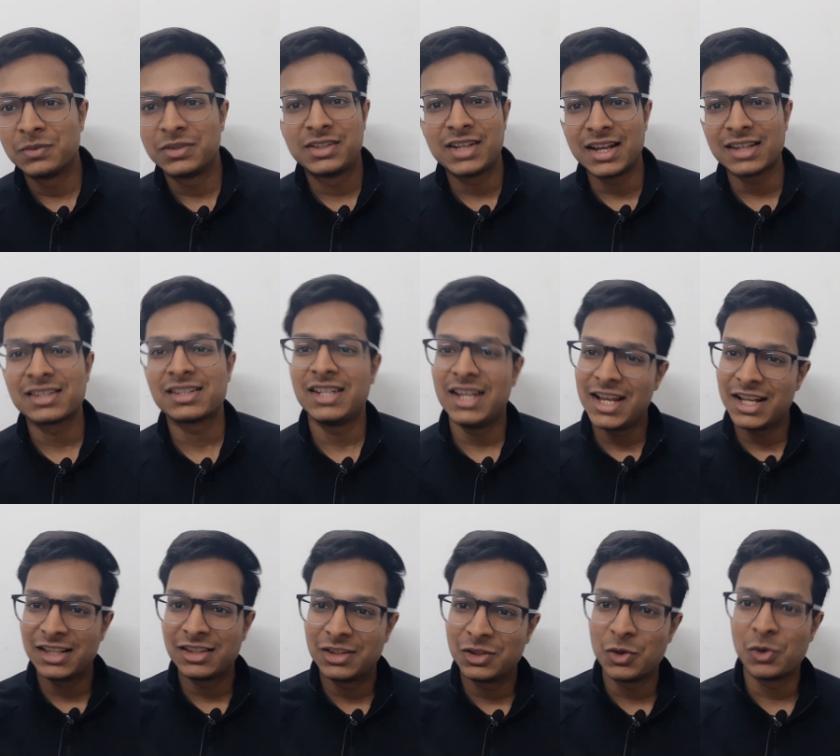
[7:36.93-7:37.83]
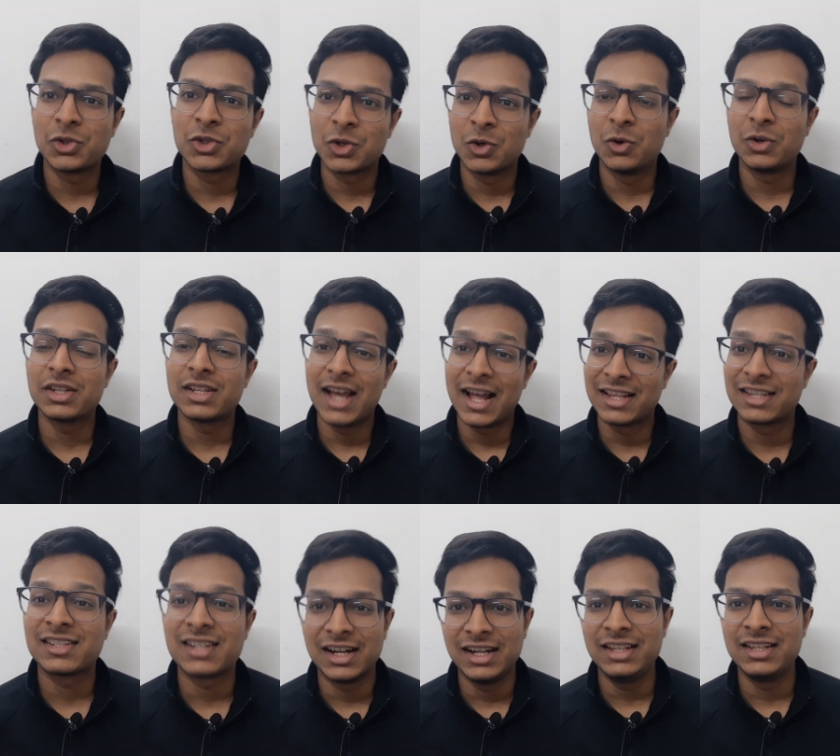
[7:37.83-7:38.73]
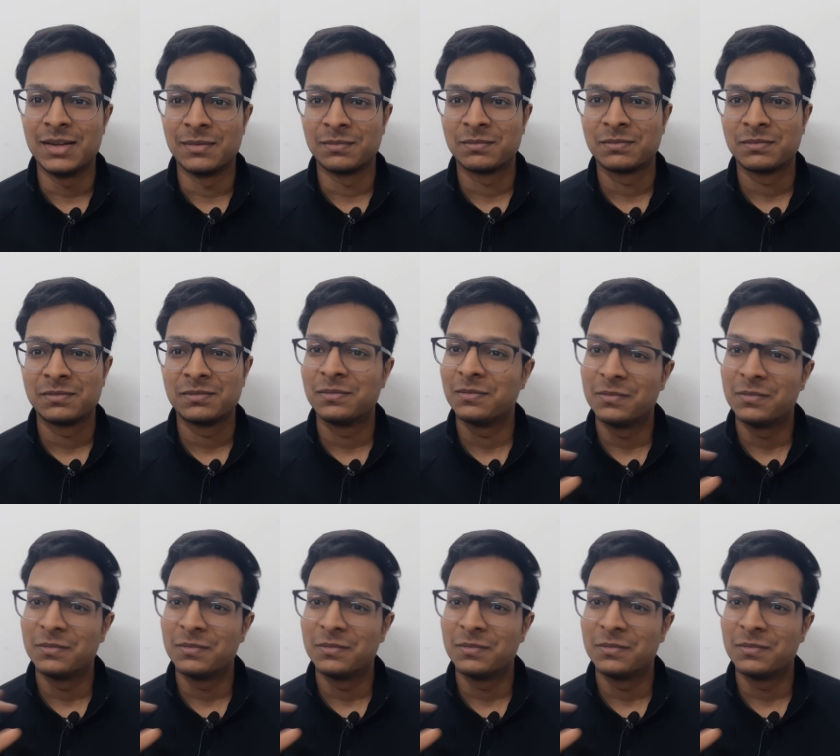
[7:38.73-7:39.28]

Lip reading: just take those notes and study them.